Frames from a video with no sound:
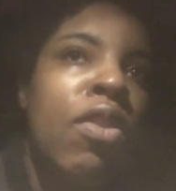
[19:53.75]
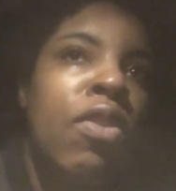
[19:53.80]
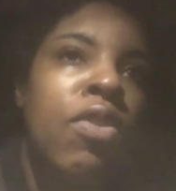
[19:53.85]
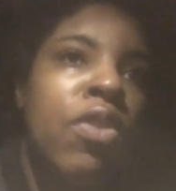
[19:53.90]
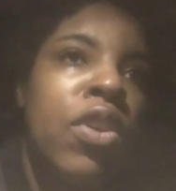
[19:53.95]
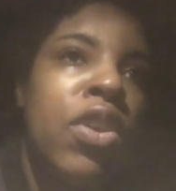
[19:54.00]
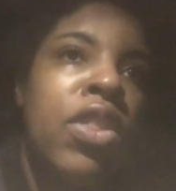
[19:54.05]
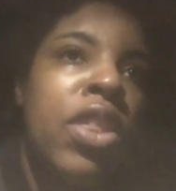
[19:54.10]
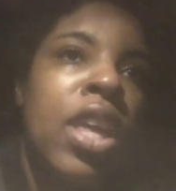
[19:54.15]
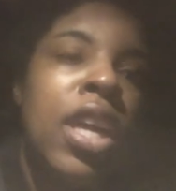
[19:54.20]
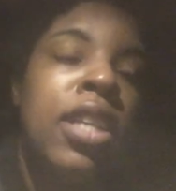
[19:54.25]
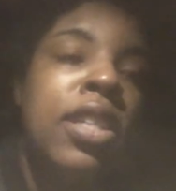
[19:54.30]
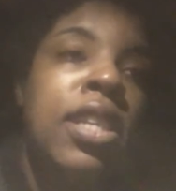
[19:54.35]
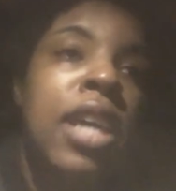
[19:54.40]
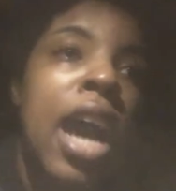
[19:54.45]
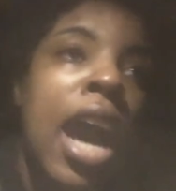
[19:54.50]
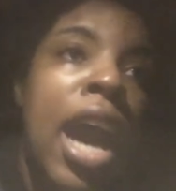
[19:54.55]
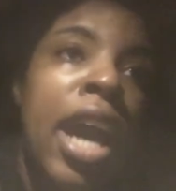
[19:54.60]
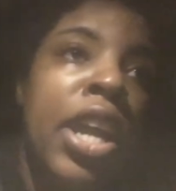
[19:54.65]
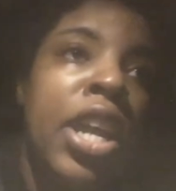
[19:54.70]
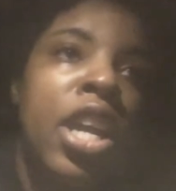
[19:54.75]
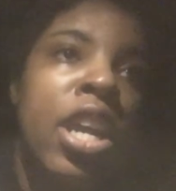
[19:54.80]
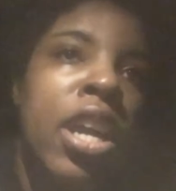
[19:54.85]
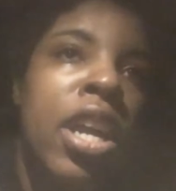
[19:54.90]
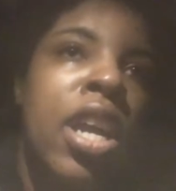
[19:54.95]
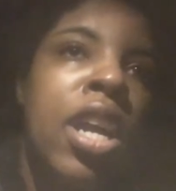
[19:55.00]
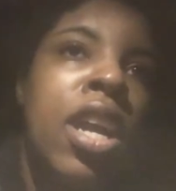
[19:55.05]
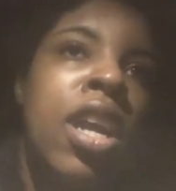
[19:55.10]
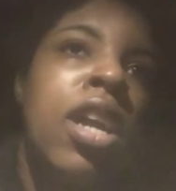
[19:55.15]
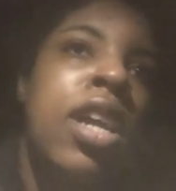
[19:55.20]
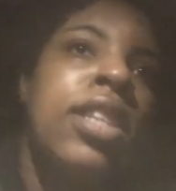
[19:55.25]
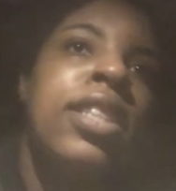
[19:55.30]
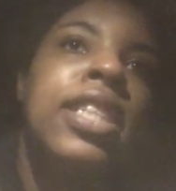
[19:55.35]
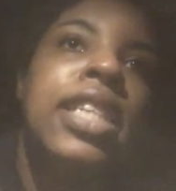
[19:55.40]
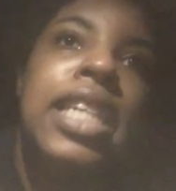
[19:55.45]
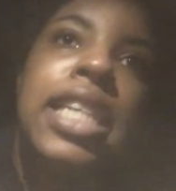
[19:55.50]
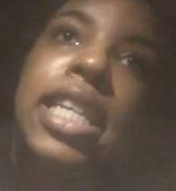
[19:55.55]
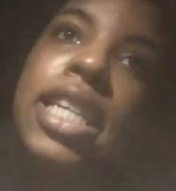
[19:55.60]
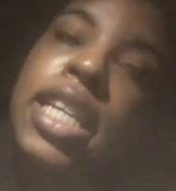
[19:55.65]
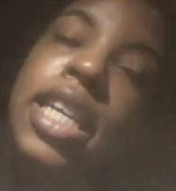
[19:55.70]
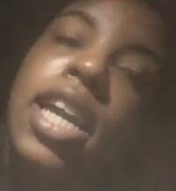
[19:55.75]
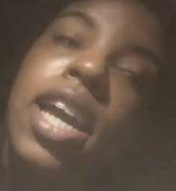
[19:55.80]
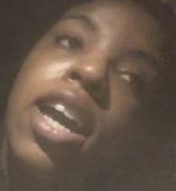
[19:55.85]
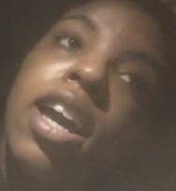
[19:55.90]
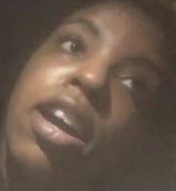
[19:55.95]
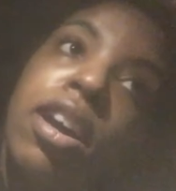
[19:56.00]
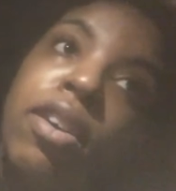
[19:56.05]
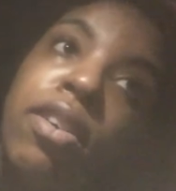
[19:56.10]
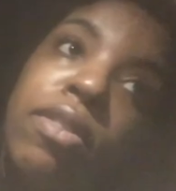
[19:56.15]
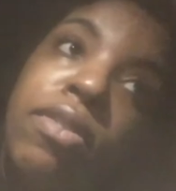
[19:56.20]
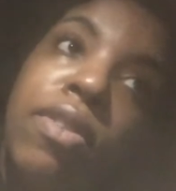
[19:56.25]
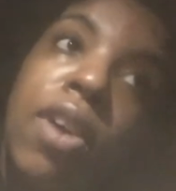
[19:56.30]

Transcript: for the entirety of